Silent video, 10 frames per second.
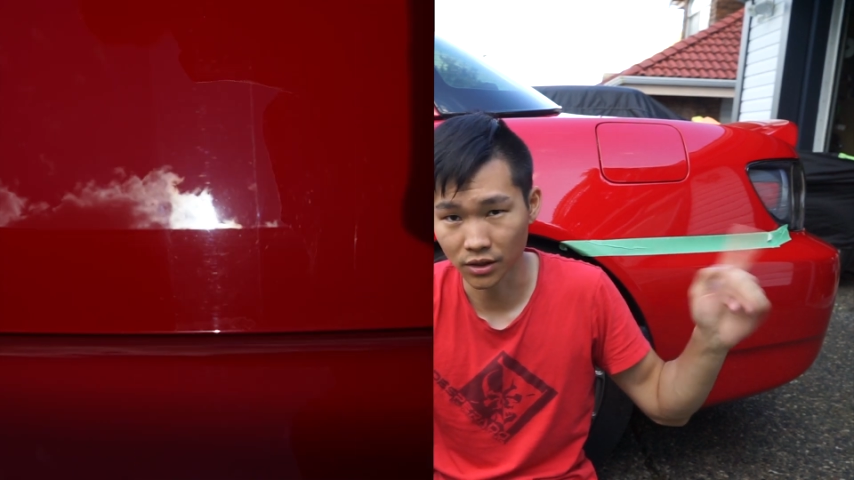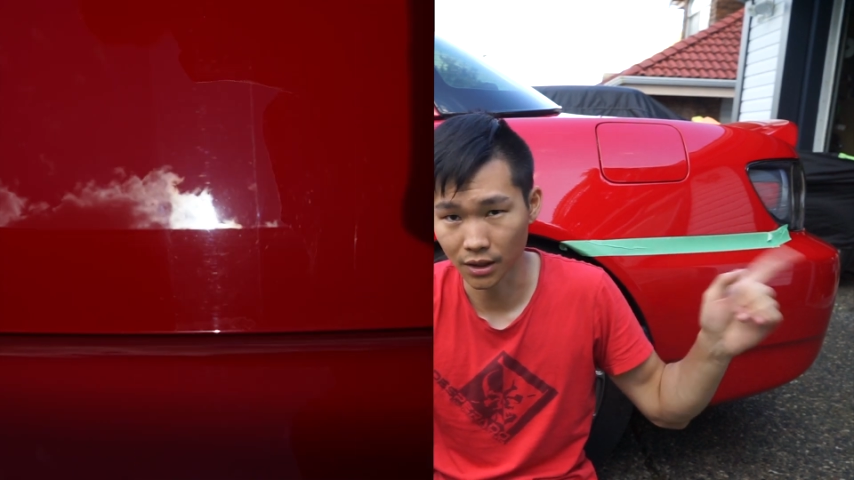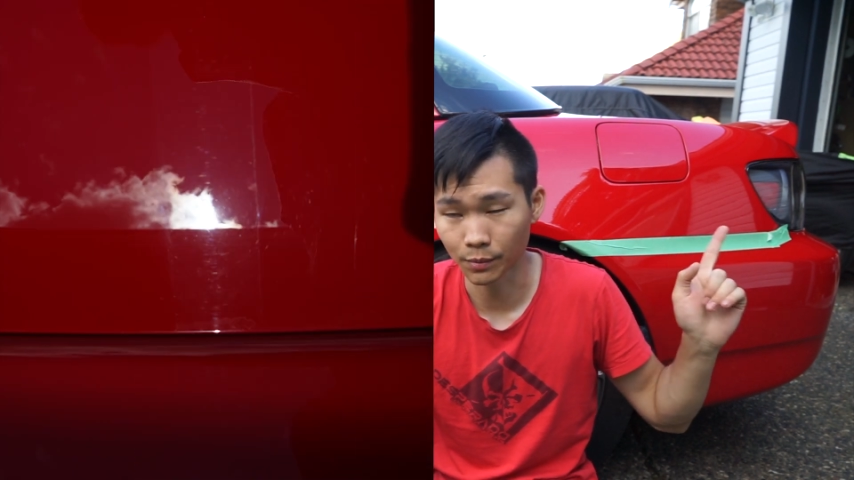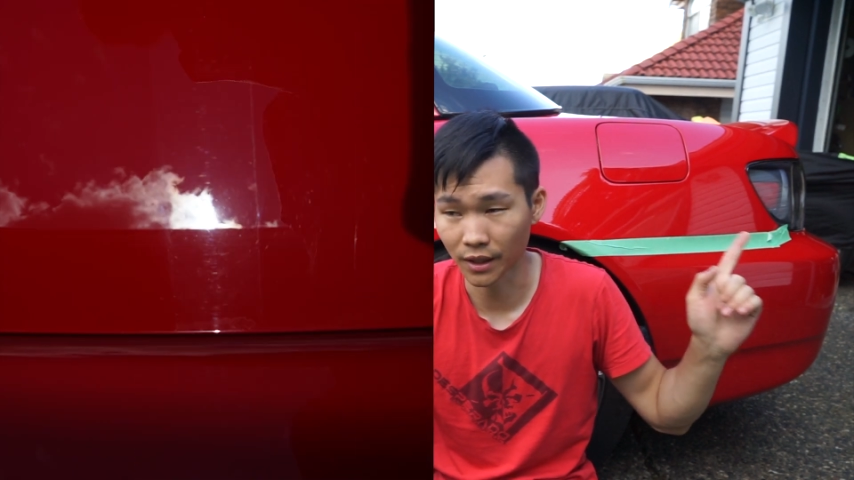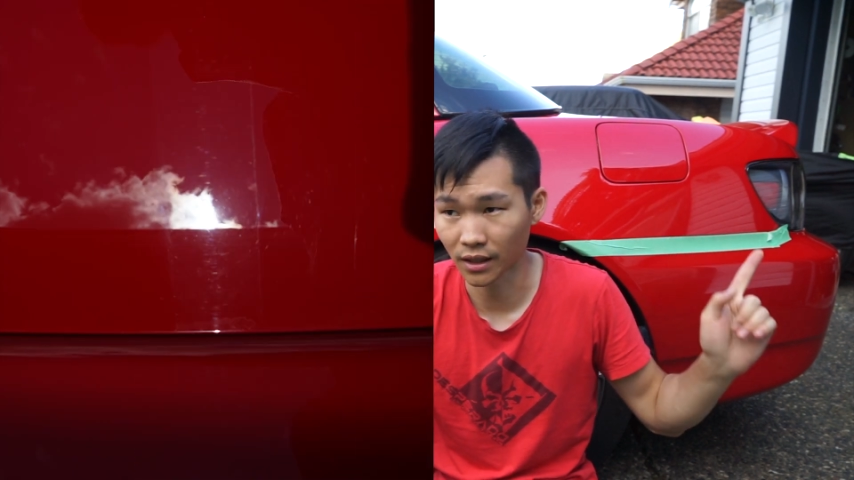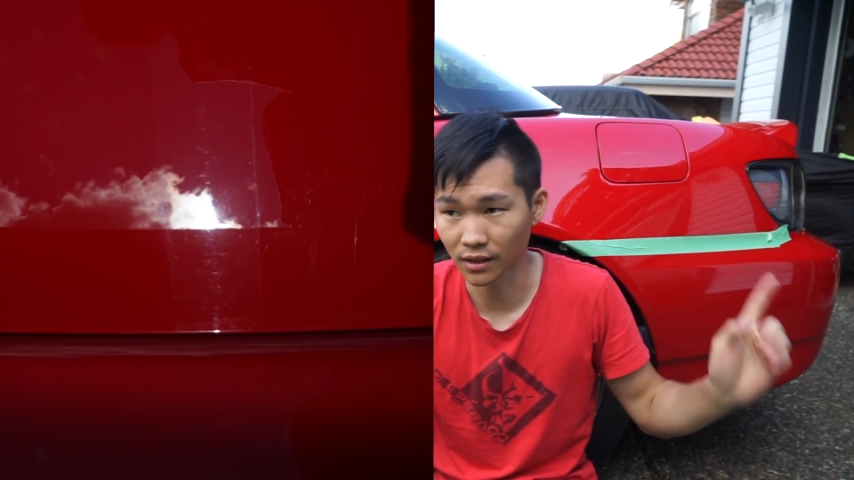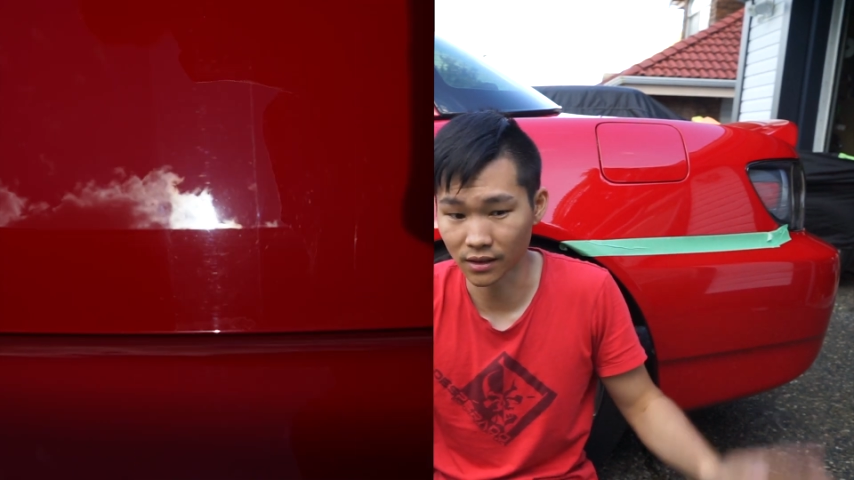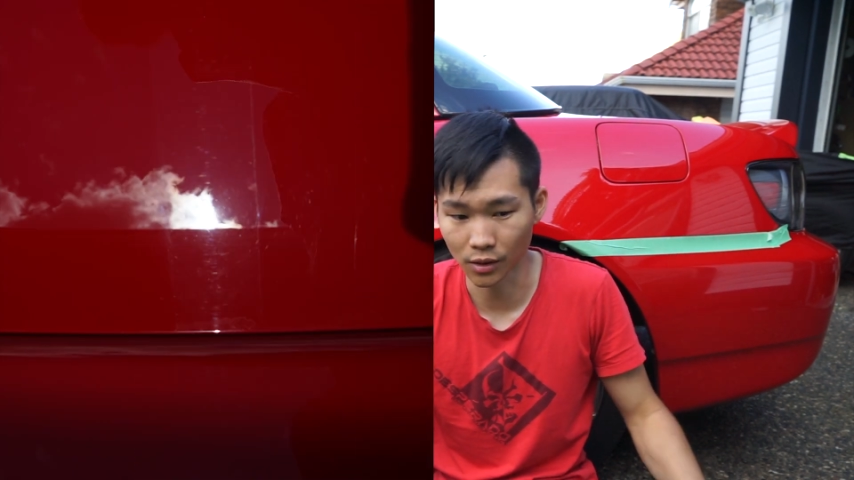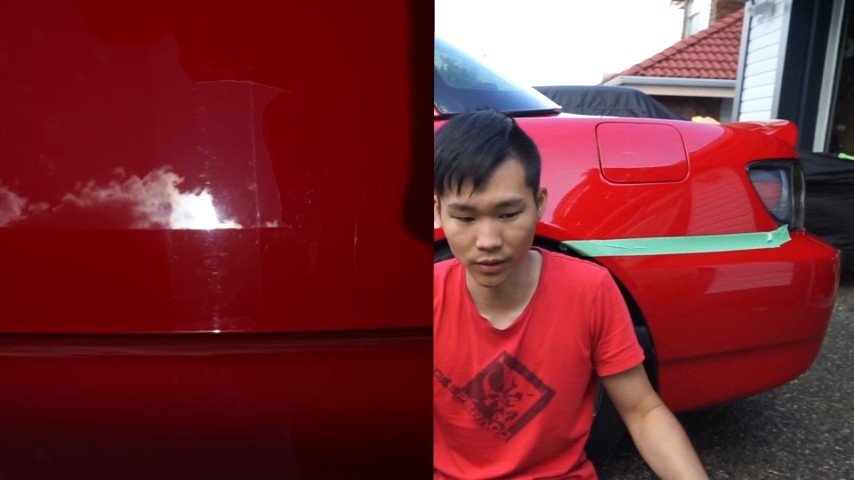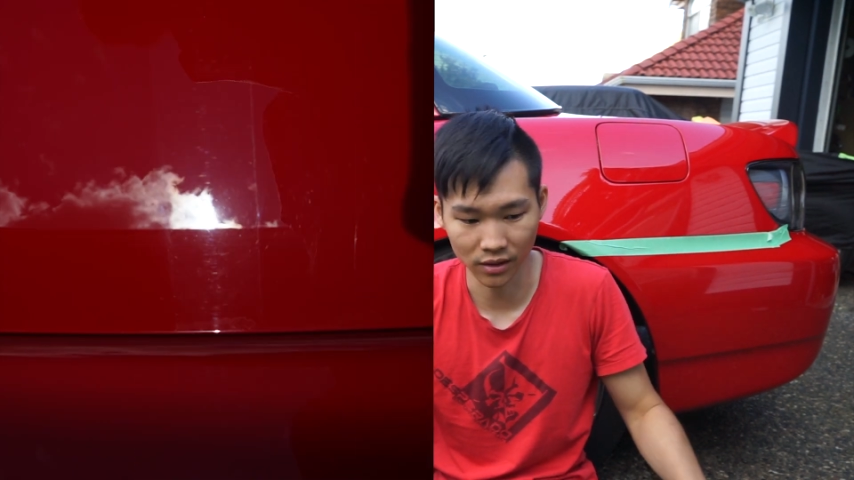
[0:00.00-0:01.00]
just
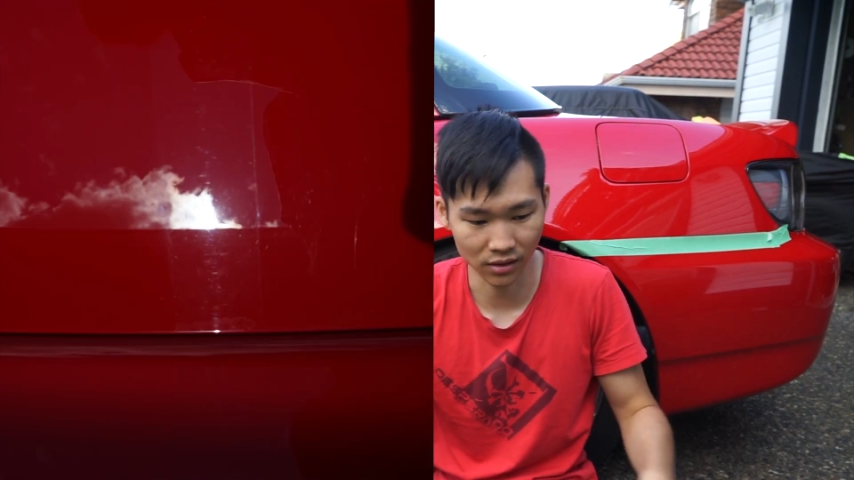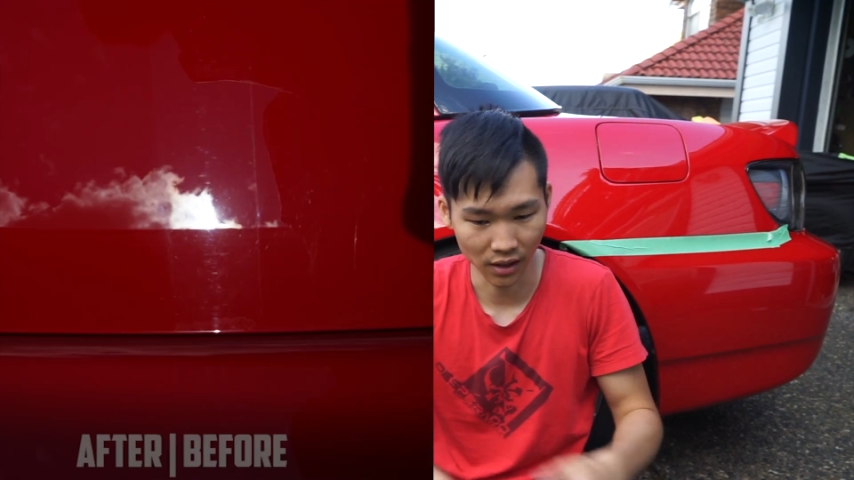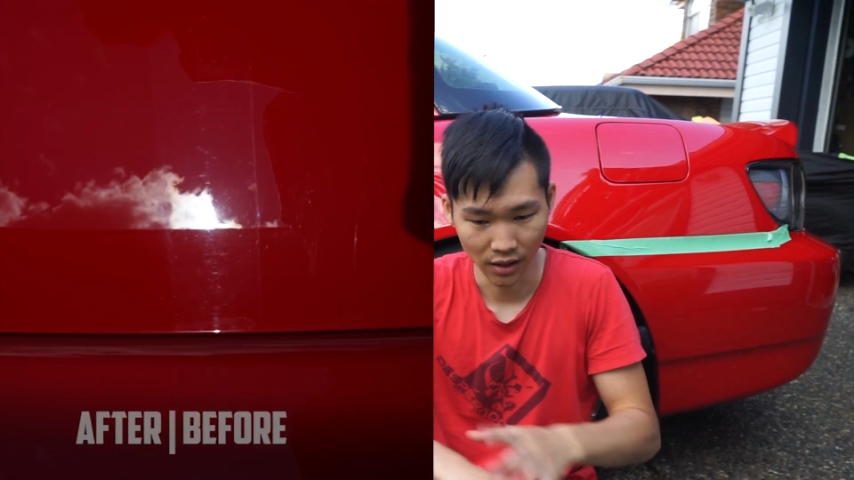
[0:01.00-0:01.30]
because it was